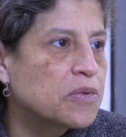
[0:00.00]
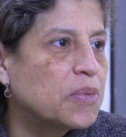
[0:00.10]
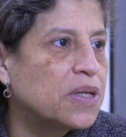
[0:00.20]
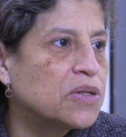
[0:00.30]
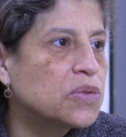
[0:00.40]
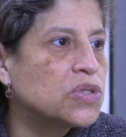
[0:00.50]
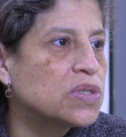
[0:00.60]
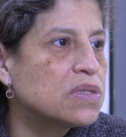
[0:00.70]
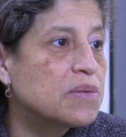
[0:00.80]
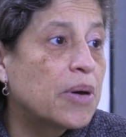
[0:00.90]
for
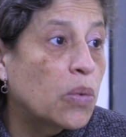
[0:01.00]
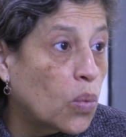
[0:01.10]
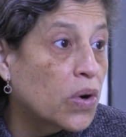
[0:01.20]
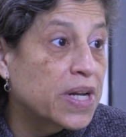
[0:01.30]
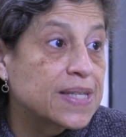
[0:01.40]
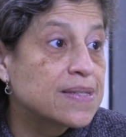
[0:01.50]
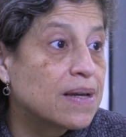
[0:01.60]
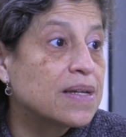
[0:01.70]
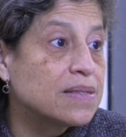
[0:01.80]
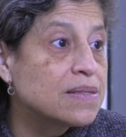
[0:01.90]
pediatricians about warning
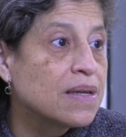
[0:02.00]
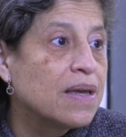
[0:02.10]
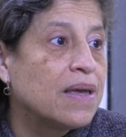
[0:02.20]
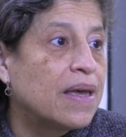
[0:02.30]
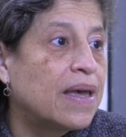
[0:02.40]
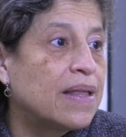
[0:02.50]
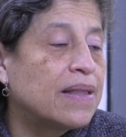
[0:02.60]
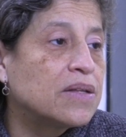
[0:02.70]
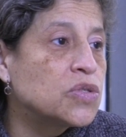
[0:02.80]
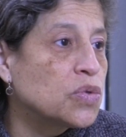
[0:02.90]
signs, mm-hmm.
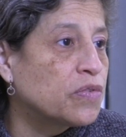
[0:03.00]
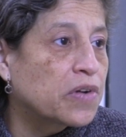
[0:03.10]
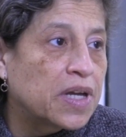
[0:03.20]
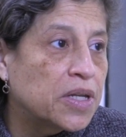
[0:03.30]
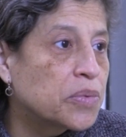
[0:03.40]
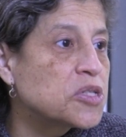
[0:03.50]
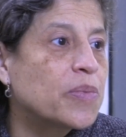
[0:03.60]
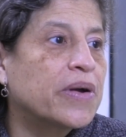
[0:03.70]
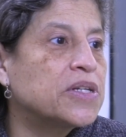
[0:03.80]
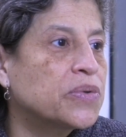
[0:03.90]
and that's true for any
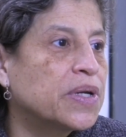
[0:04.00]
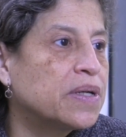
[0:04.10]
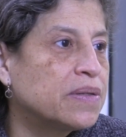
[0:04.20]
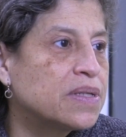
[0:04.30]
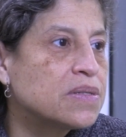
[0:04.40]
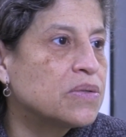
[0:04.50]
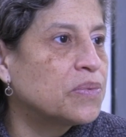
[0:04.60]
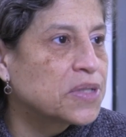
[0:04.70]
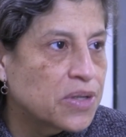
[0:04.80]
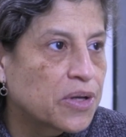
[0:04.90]
respiratory illness. So
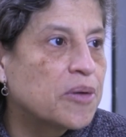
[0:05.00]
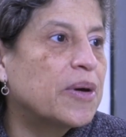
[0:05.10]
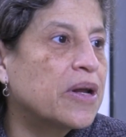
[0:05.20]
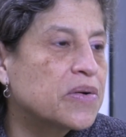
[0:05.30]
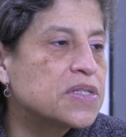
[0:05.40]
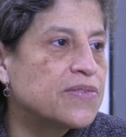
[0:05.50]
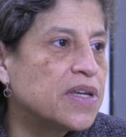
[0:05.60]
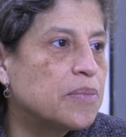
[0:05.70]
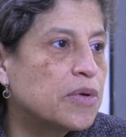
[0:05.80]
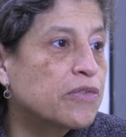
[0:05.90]
we're talking about
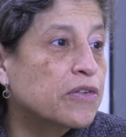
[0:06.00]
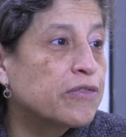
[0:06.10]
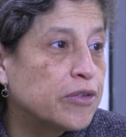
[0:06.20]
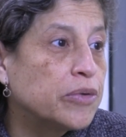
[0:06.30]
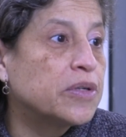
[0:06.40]
RSV, but for flu